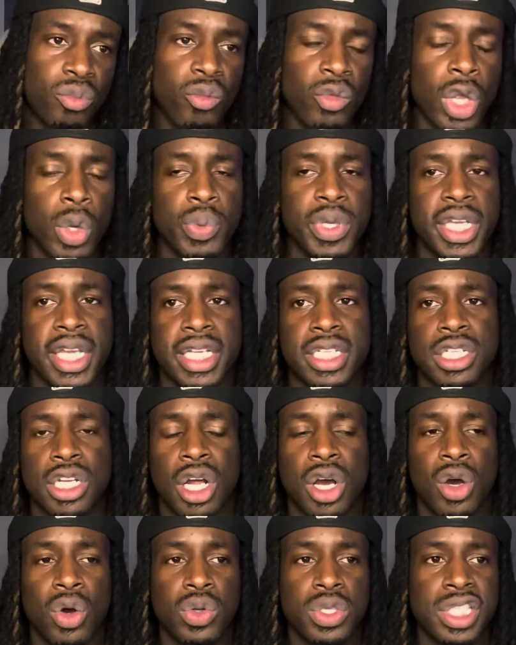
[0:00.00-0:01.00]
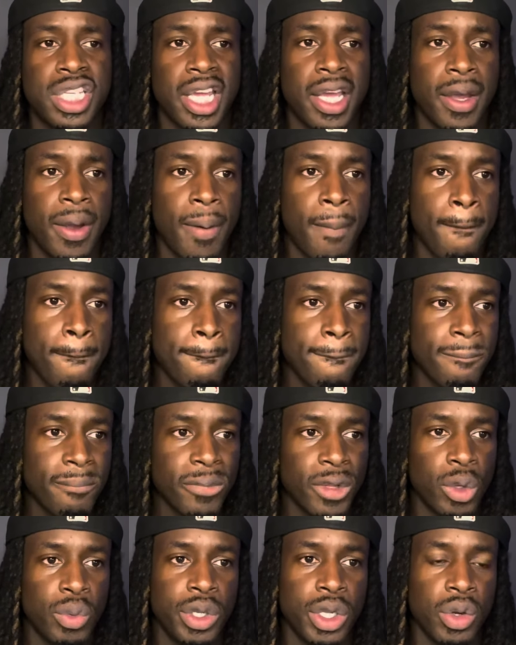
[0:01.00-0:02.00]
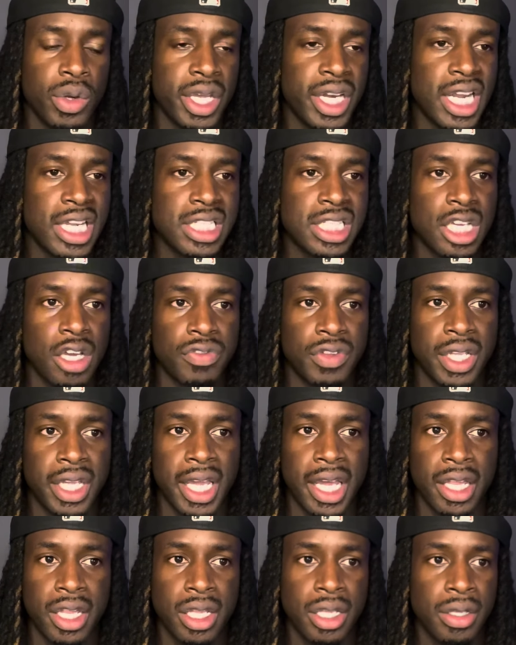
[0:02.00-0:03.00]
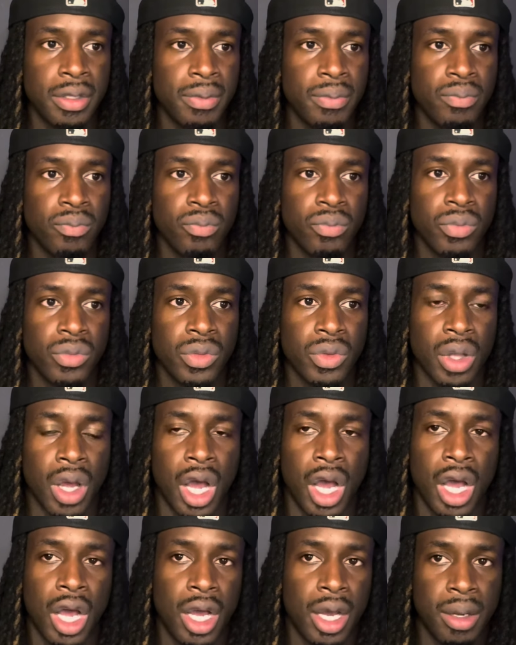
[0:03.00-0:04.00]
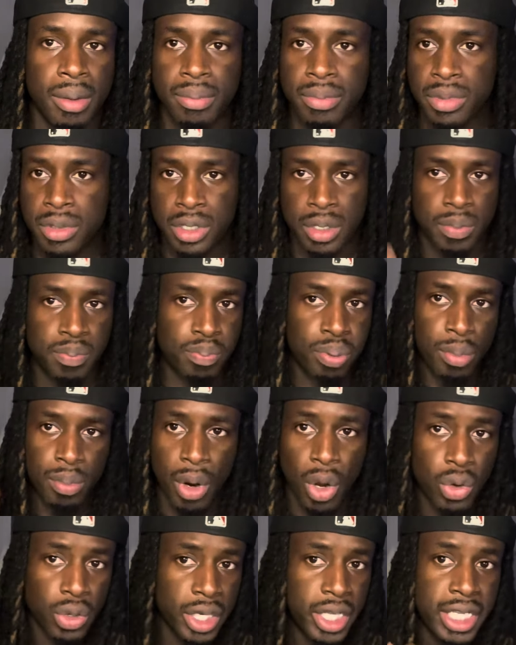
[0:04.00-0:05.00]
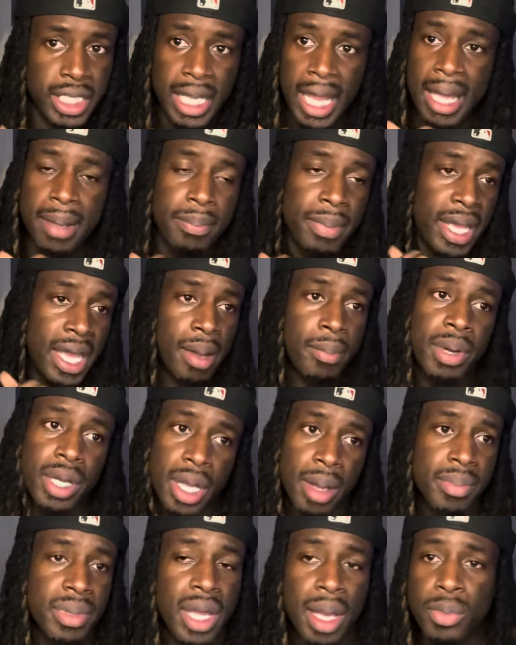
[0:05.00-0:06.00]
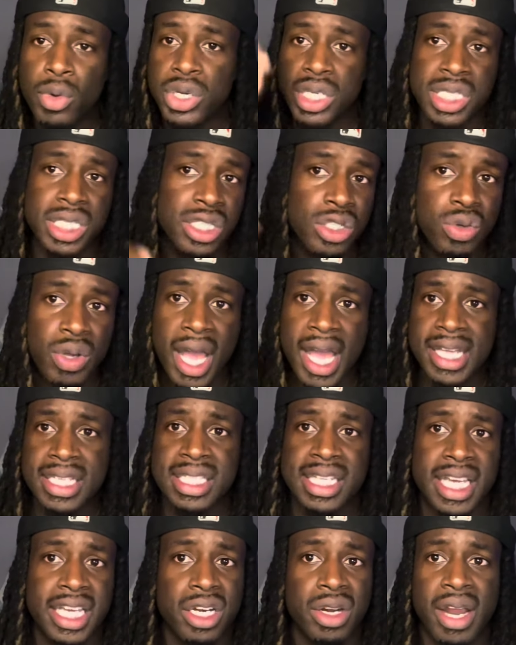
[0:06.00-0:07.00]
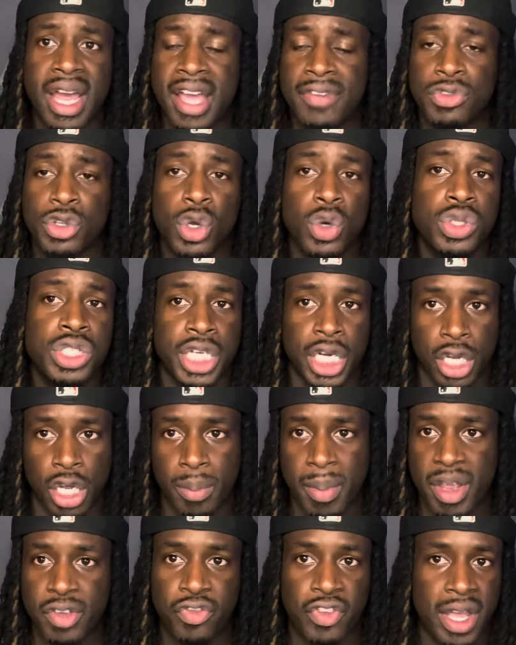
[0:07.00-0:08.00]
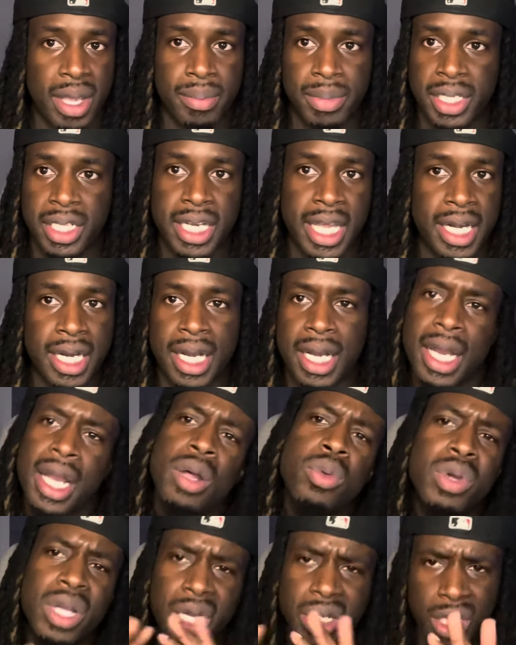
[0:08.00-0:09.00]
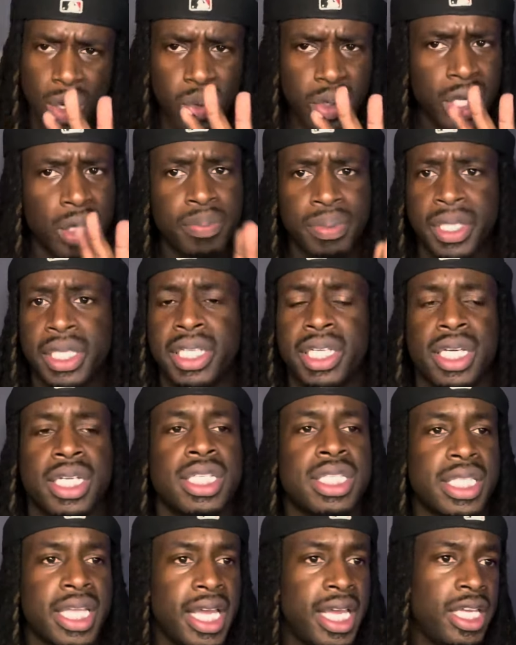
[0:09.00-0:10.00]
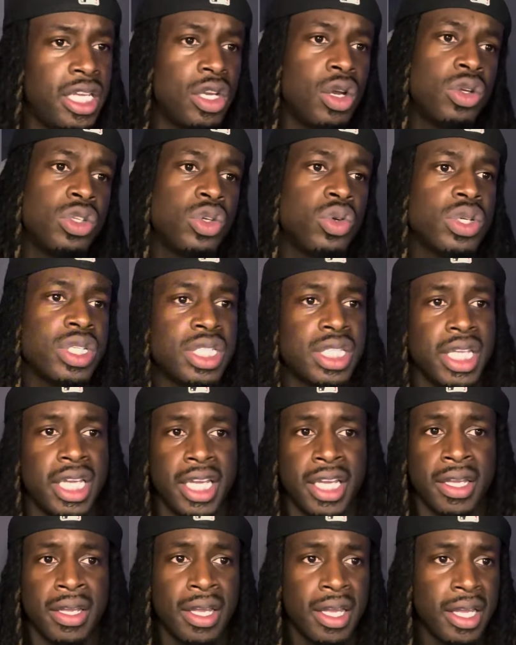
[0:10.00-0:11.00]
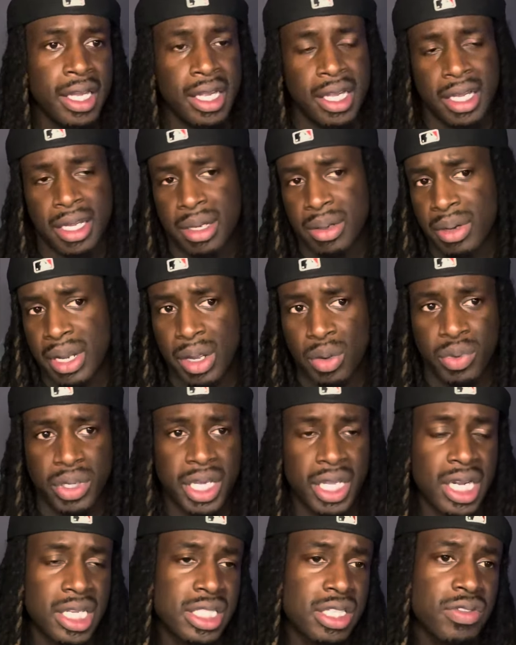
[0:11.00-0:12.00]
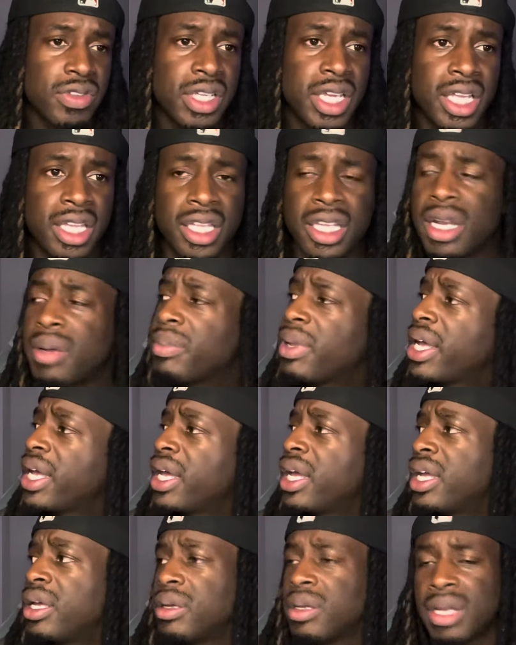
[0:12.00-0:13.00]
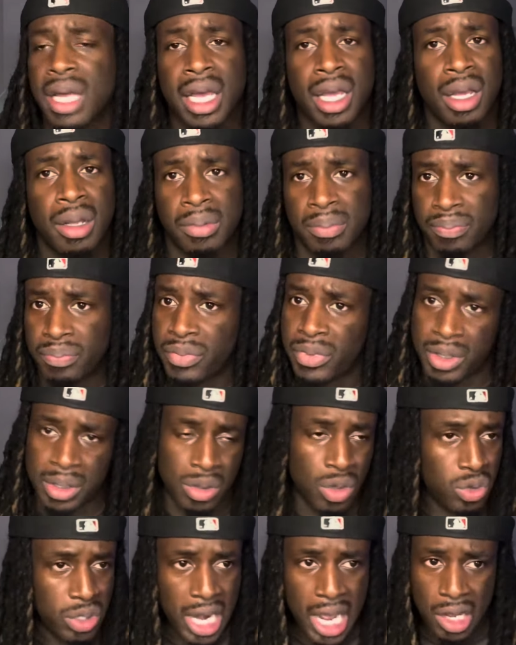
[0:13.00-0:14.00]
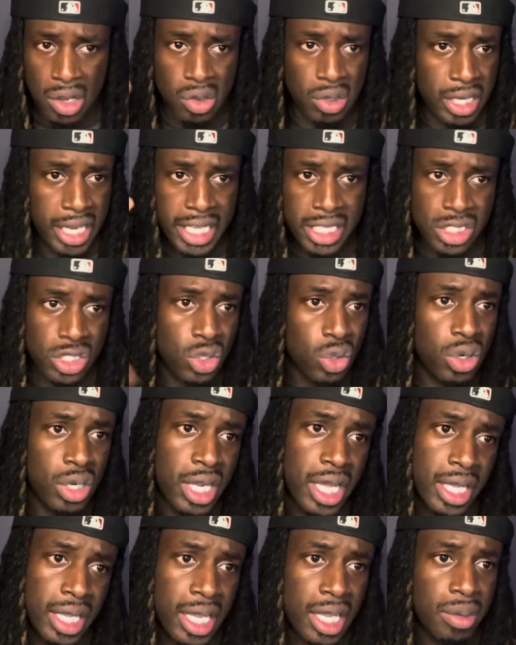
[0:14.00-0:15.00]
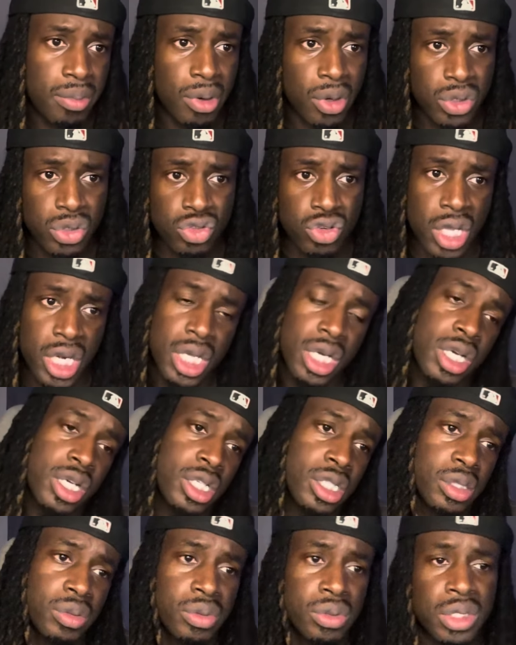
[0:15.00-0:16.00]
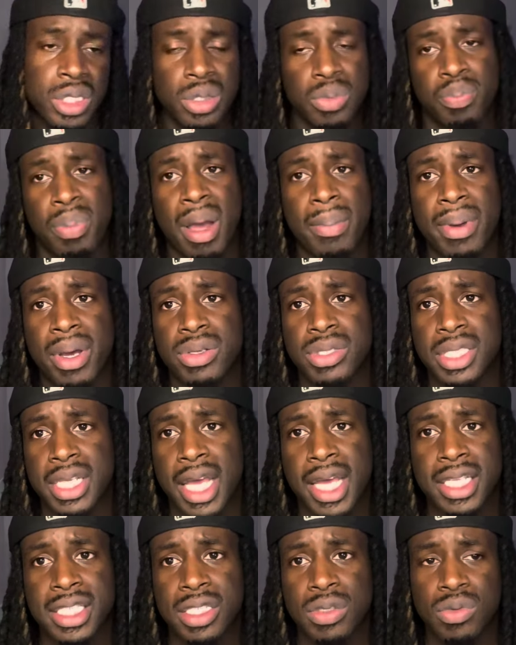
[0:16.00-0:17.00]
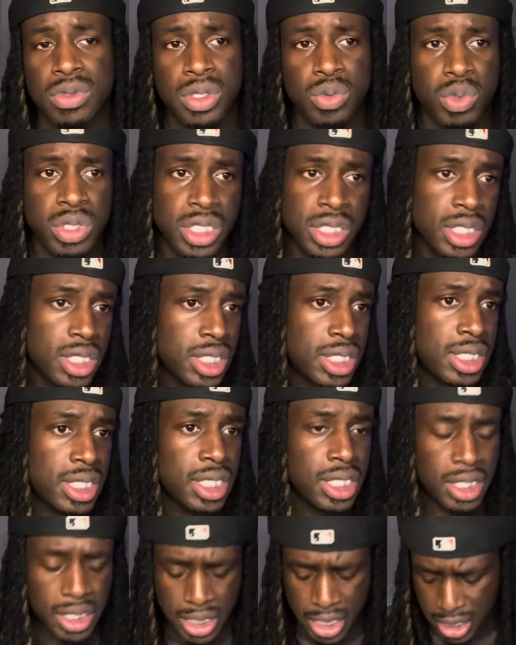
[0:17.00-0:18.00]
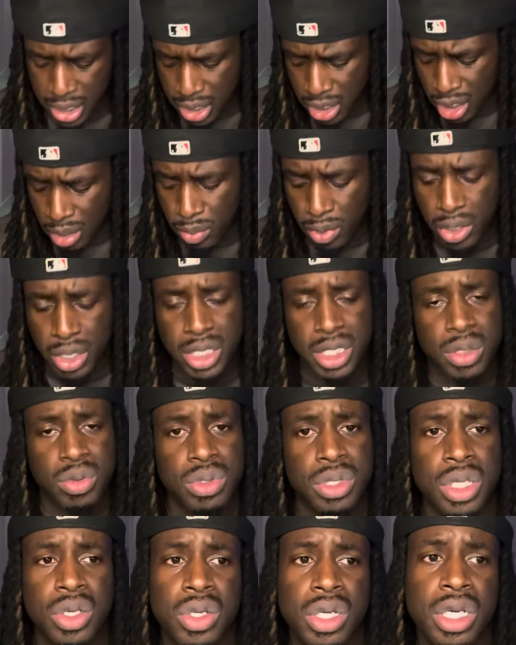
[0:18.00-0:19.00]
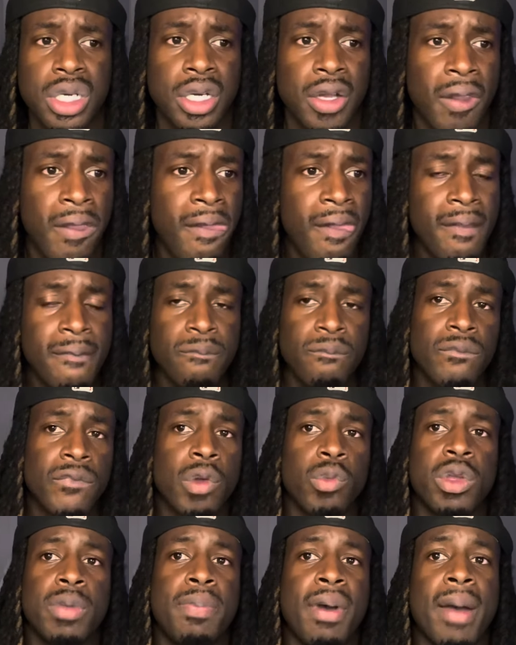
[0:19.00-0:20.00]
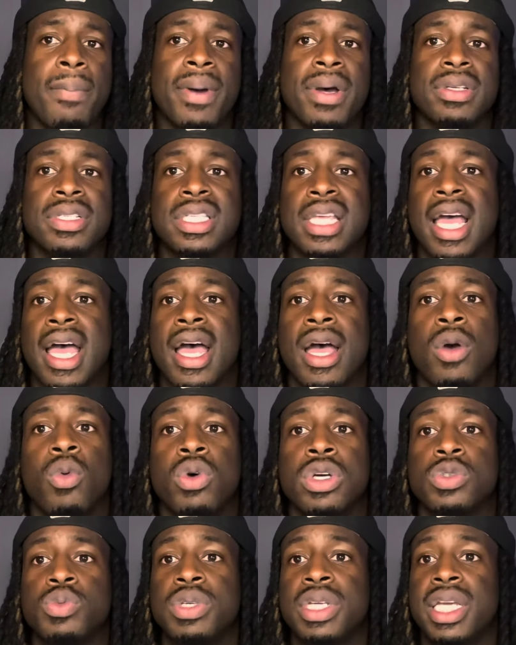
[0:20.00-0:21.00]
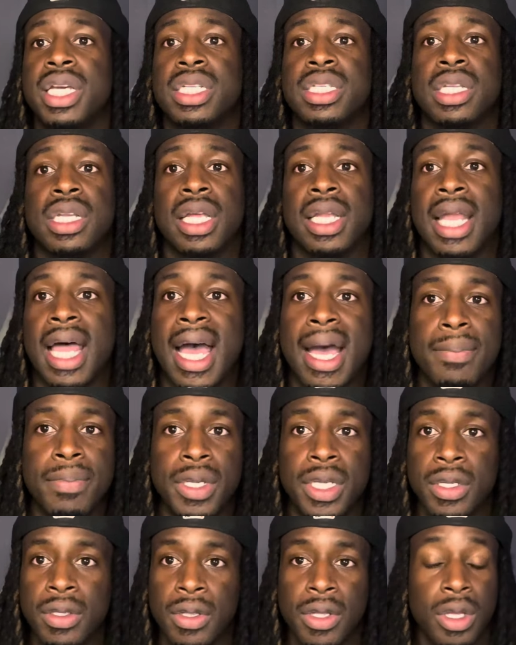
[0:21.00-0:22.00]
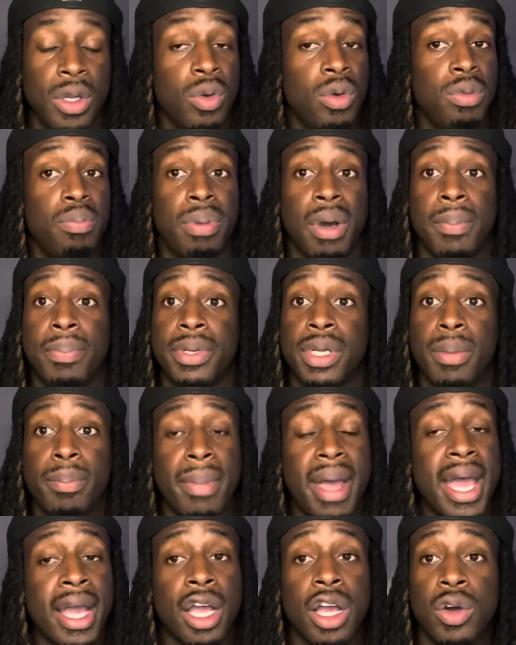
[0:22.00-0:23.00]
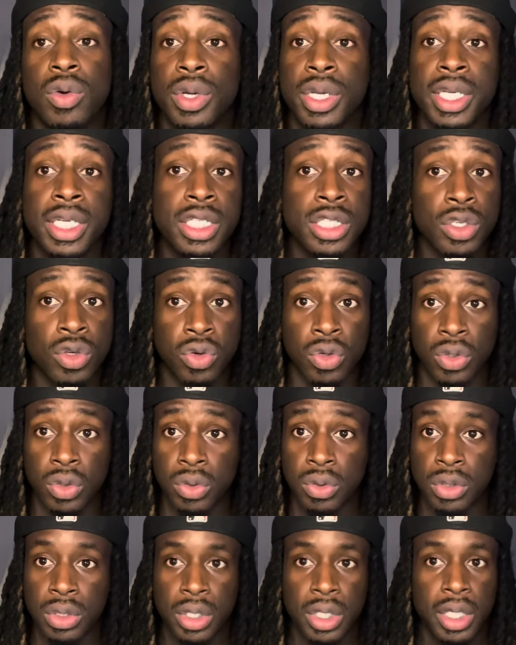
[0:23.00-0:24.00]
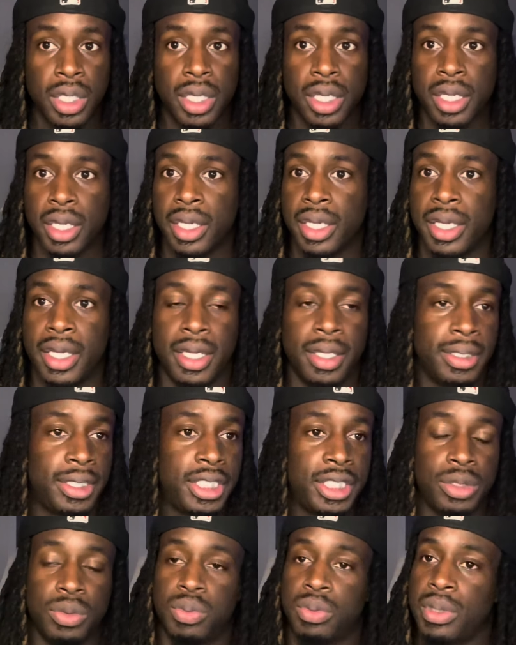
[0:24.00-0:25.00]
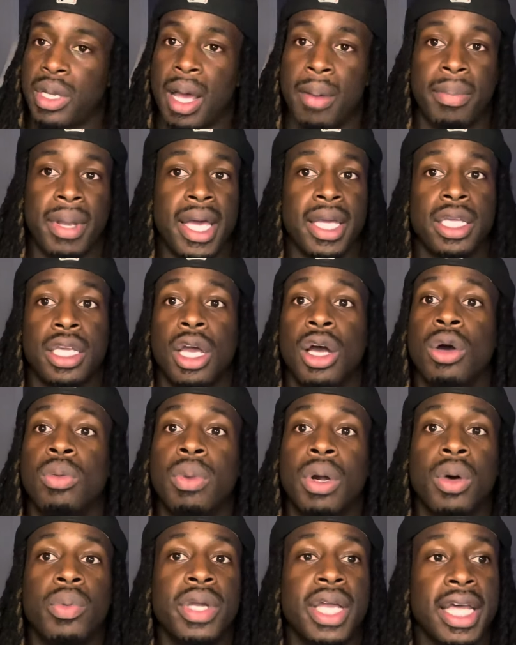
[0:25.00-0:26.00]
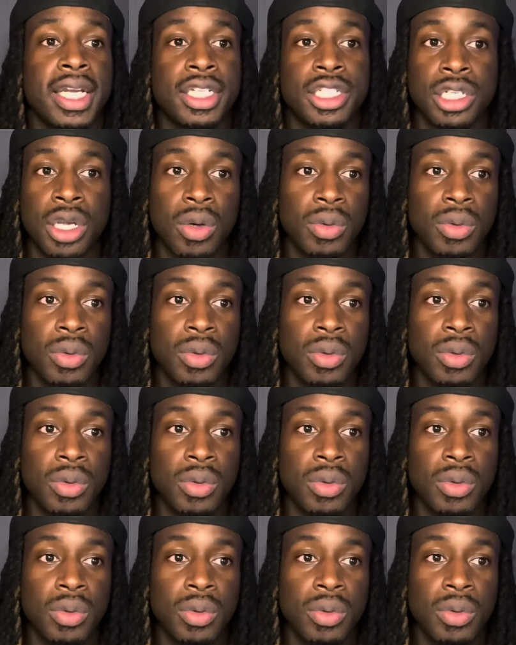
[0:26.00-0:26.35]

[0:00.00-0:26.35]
we get to the hotel, we go get ourselves together. The promoter, he like, man, I'm gonna see you guys later. I have to go check on my family, da da da. We completely understand. He go do his thing. All right, we get ourselves together, and I'm like, hey, I go knock on Lex's door, like, hey bro, you trying to pop outside, see what's to the city? Like, yeah, come on, let's see what's going on. We pop outside. Once we get to the lobby, bumping the Mac on his crew. And I'm like, yo, bro, we got the show